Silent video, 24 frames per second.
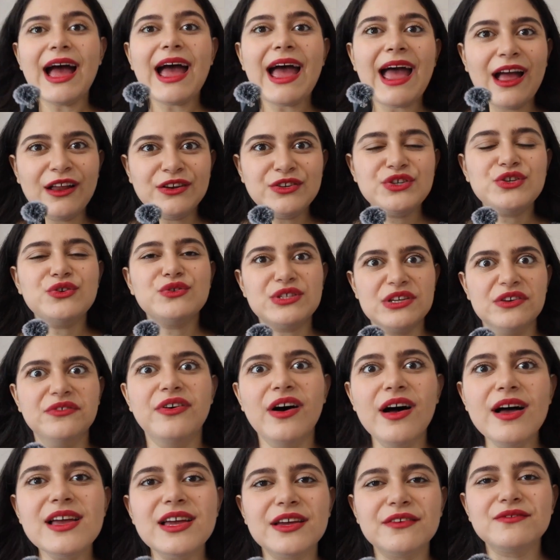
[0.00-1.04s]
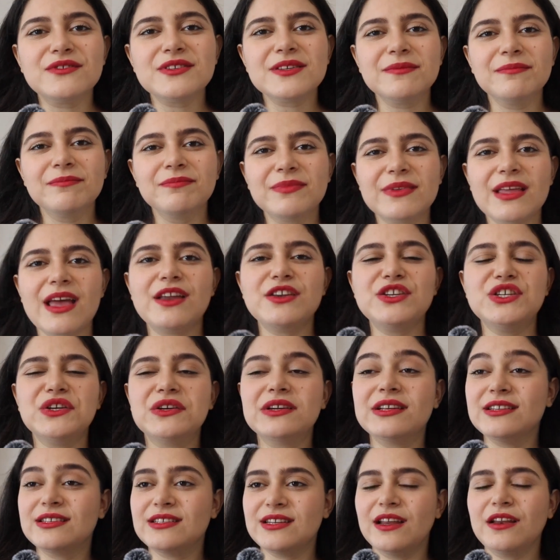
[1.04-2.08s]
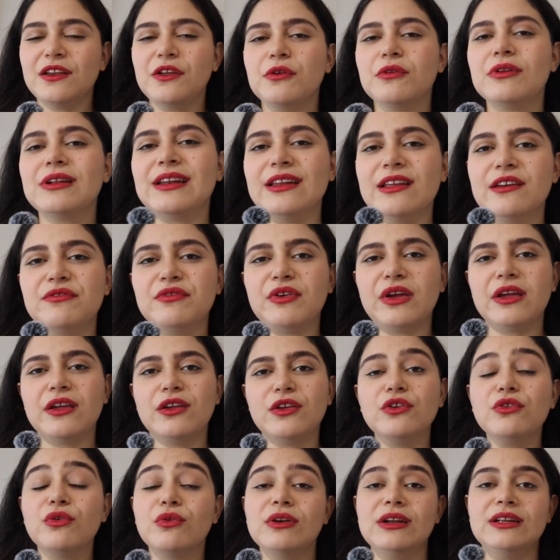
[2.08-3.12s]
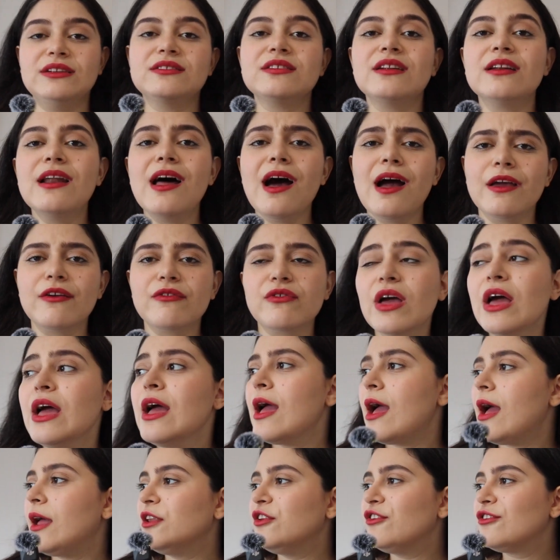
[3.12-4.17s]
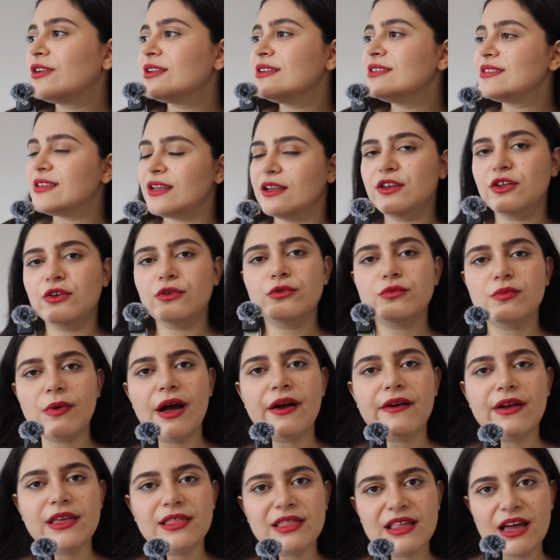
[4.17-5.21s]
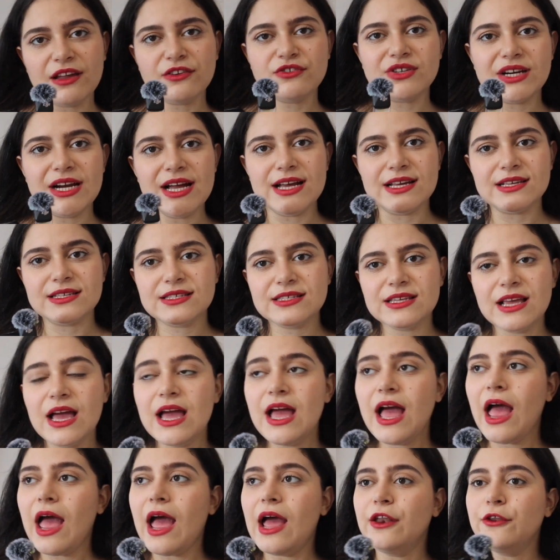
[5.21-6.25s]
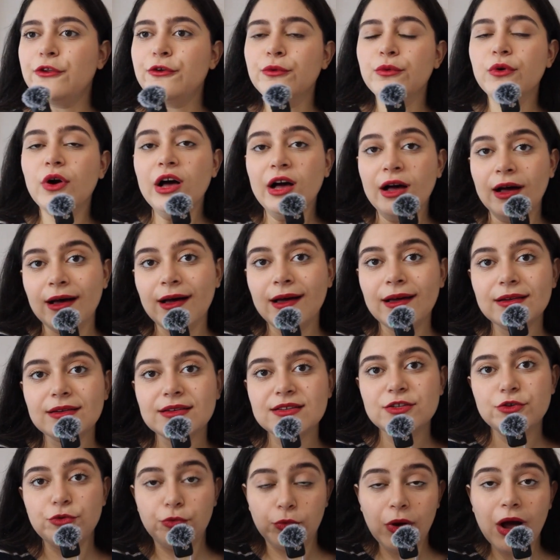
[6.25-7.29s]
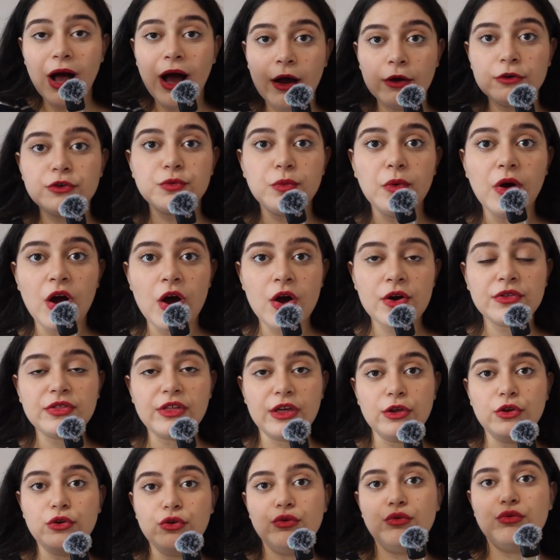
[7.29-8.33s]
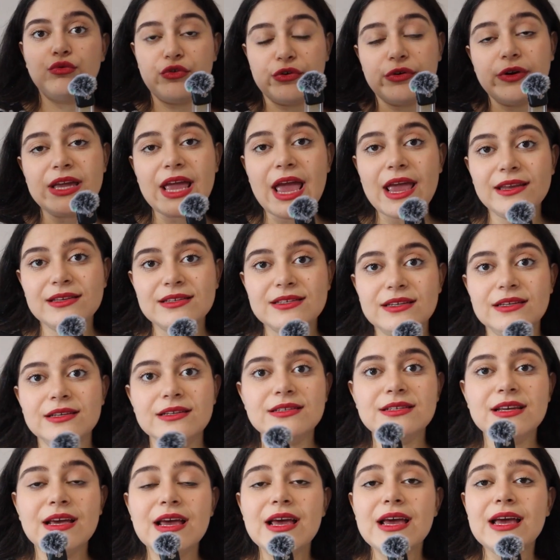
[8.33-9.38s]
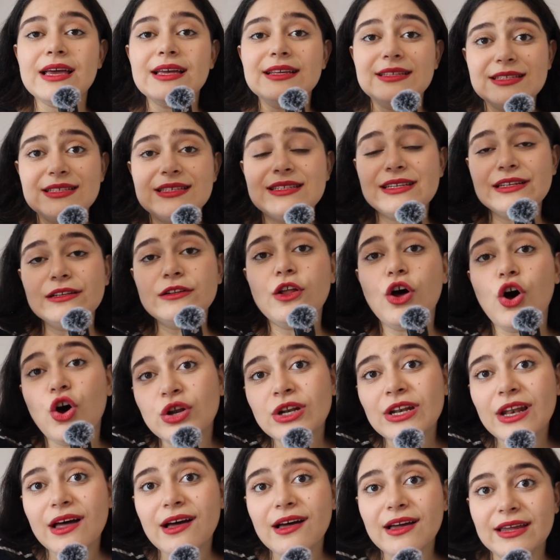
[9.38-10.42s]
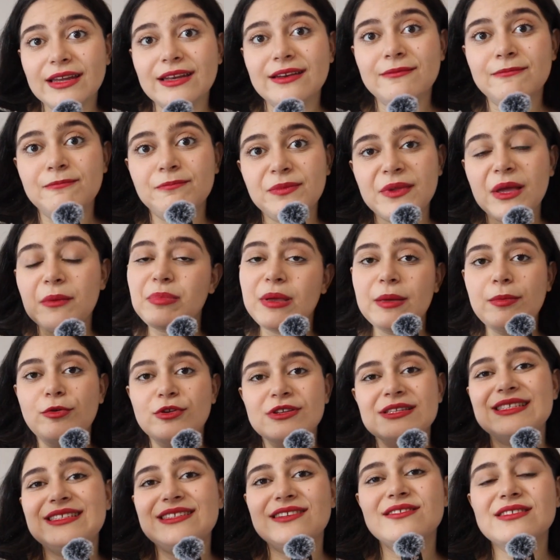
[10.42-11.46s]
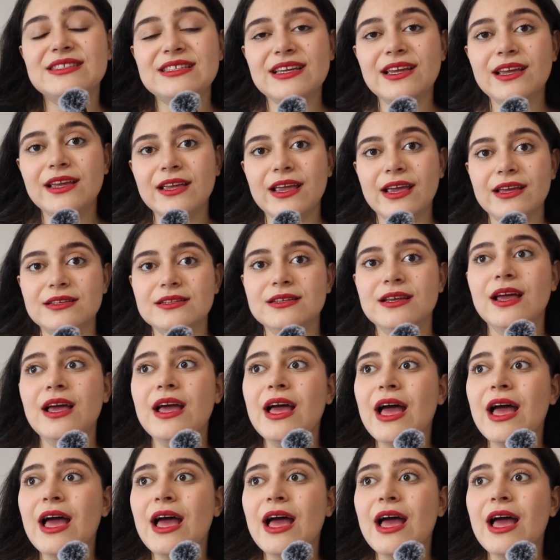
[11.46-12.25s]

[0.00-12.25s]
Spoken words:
And you survived. And you continued living your little life. And you continued wearing that dress. And your art, your artwork that you created, it's still online. And people are still seeing it.